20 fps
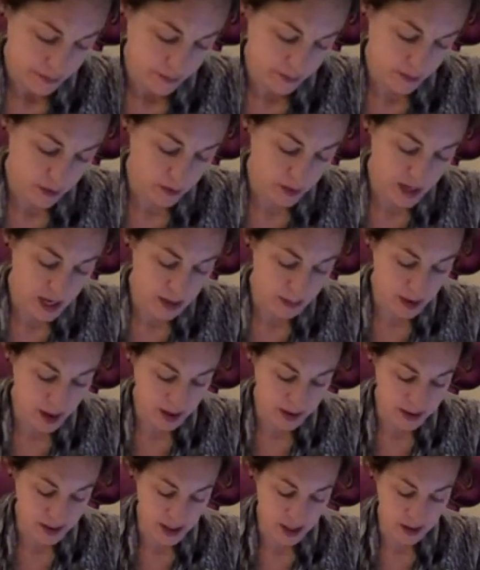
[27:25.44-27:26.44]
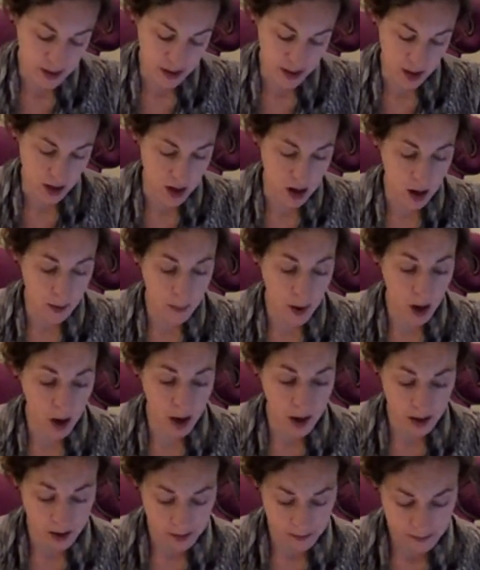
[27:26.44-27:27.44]
The ladybug said, come
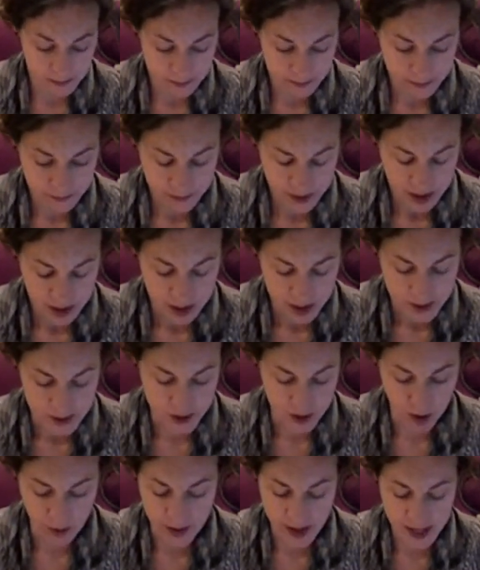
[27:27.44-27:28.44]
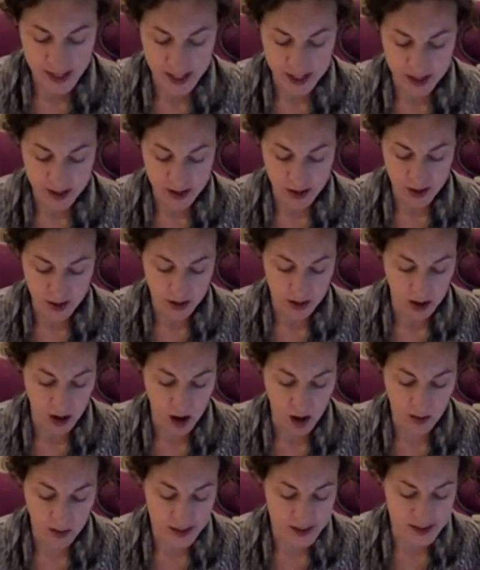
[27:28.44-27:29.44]
on. So they did,
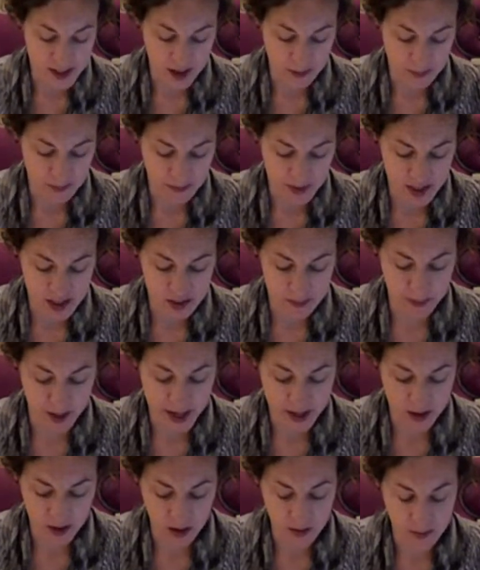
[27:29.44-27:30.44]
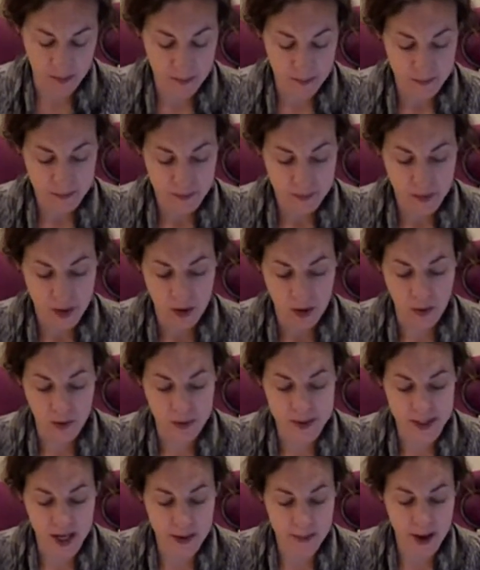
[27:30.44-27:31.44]
all except Miss Spider, who
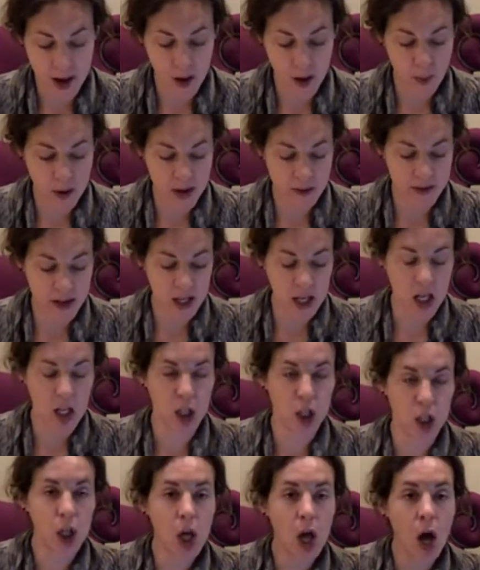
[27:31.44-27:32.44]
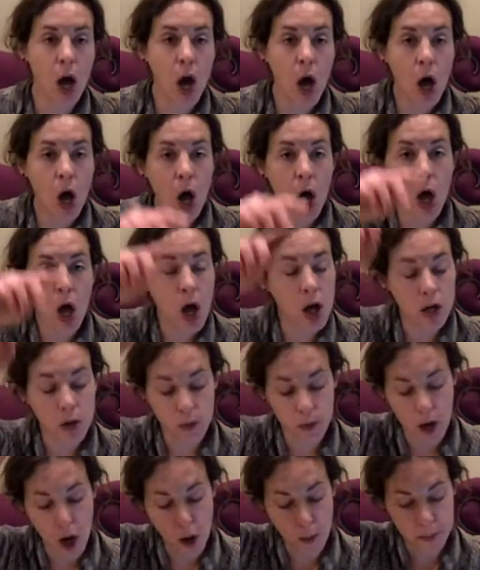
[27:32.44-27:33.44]
set about weaving a
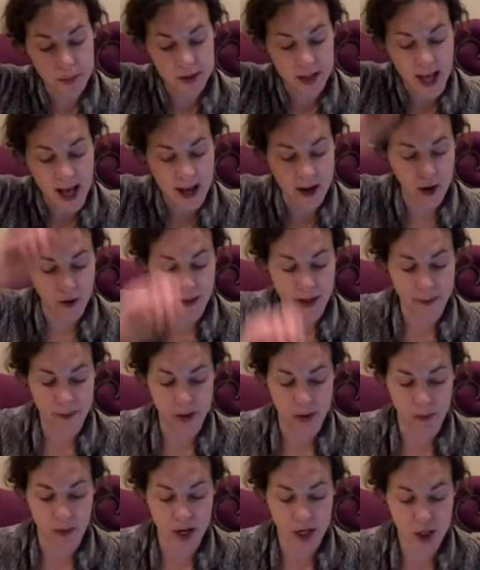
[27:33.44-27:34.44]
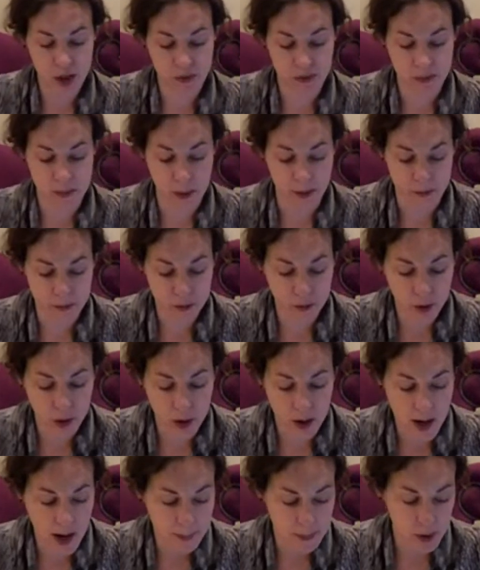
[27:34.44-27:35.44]
long rope ladder that would reach from the
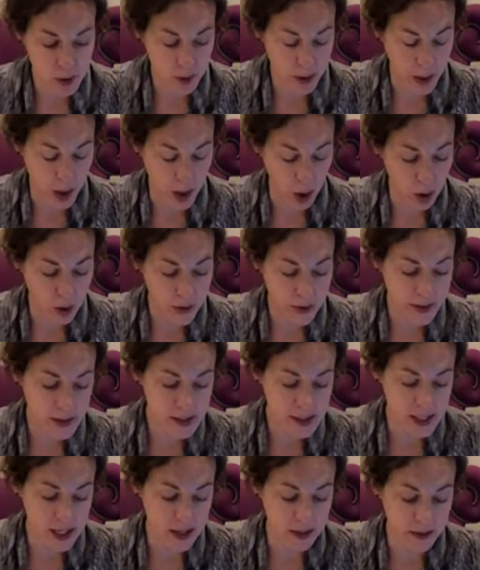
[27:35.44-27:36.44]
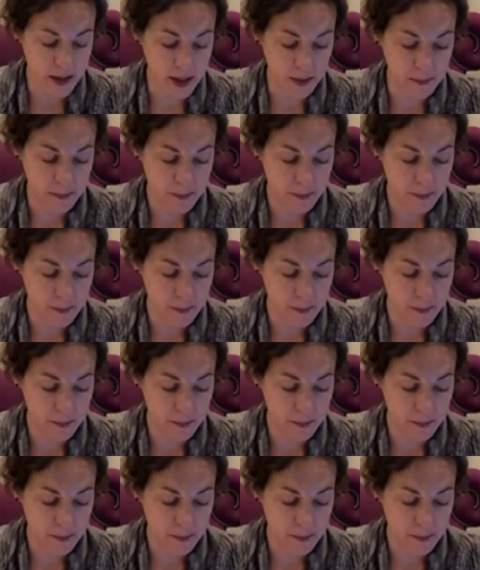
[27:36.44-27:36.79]
floor up to a hole in the ceiling.